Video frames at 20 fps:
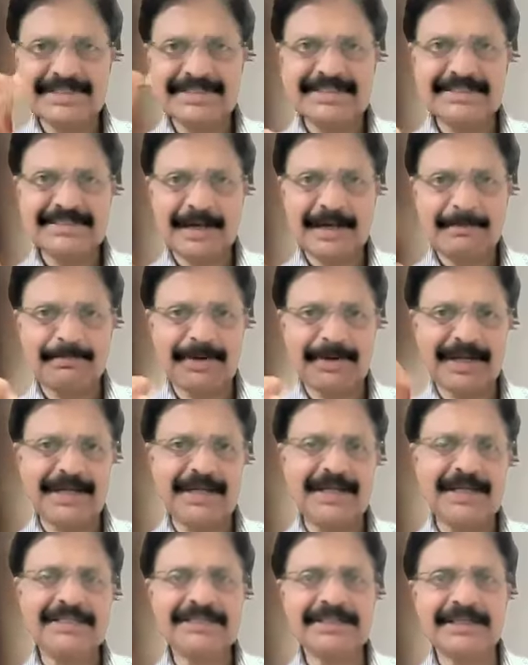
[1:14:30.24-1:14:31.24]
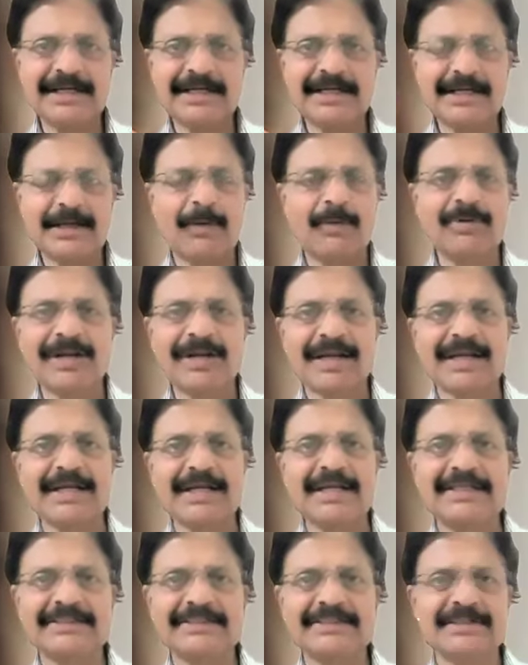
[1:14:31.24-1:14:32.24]
what is this upregulation and
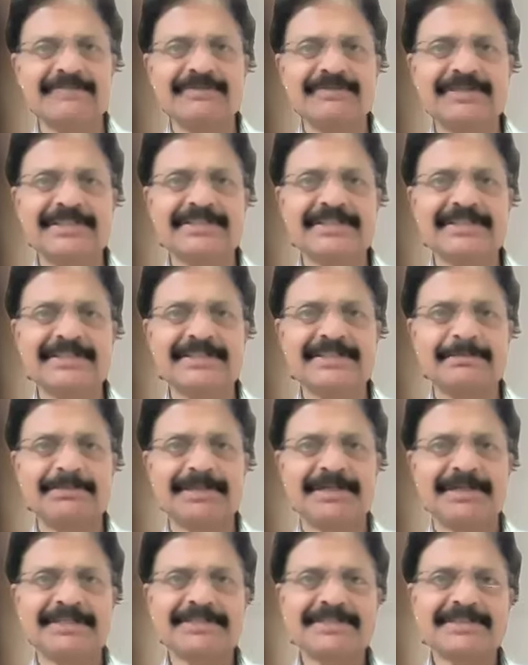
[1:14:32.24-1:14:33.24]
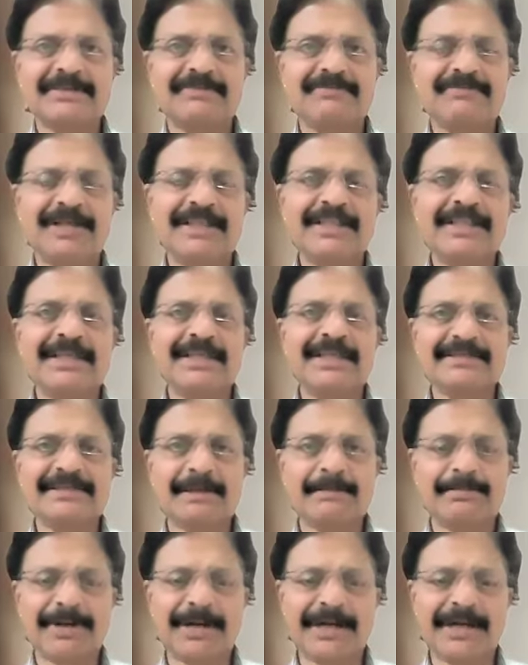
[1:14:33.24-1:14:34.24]
downregulation of these receptors? When this
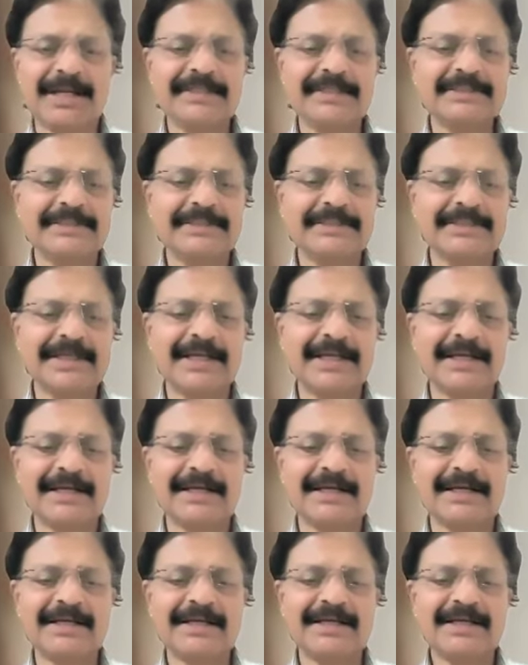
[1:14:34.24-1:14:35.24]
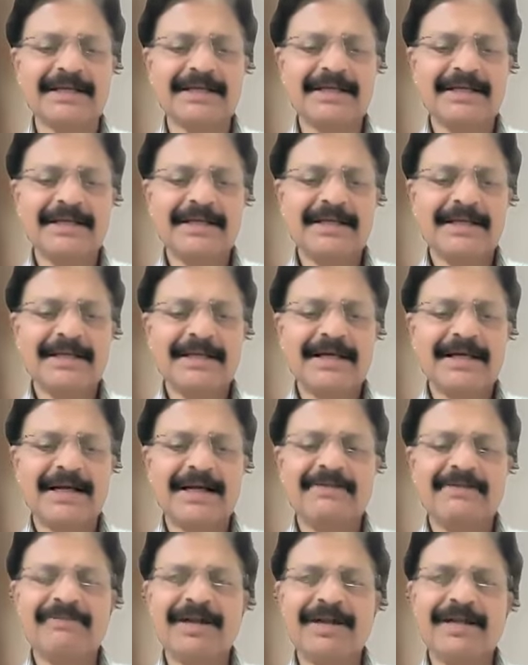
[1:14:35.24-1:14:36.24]
upregulation can occur
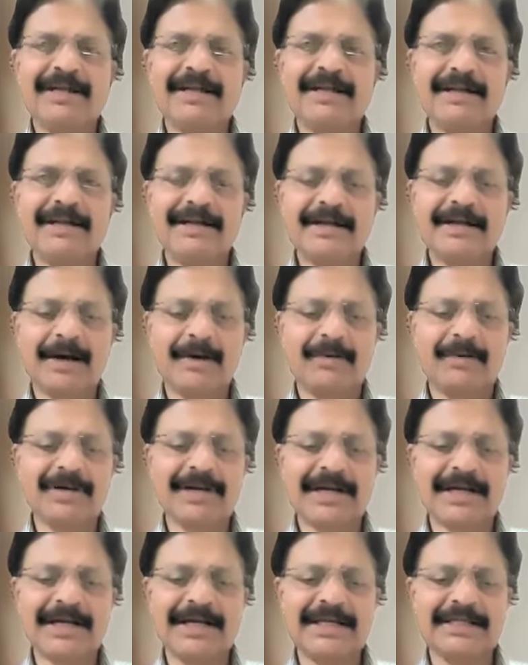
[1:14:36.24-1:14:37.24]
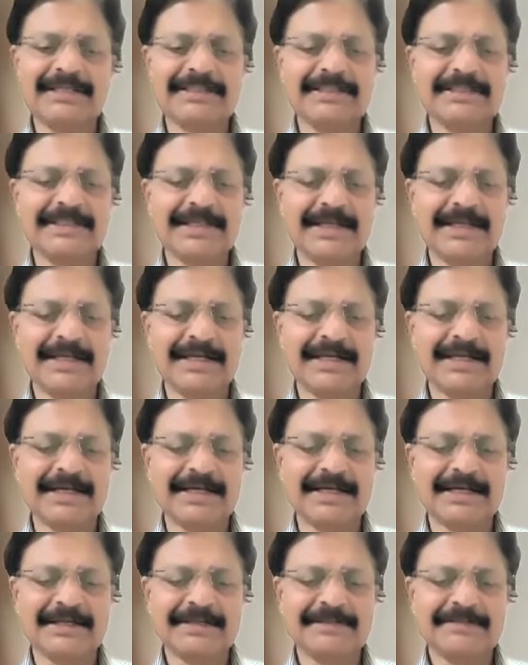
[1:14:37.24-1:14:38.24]
and when downregulation can
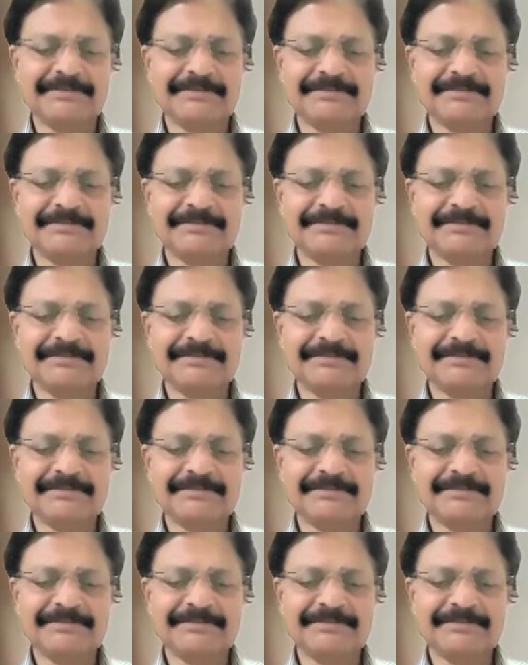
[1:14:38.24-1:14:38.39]
occur?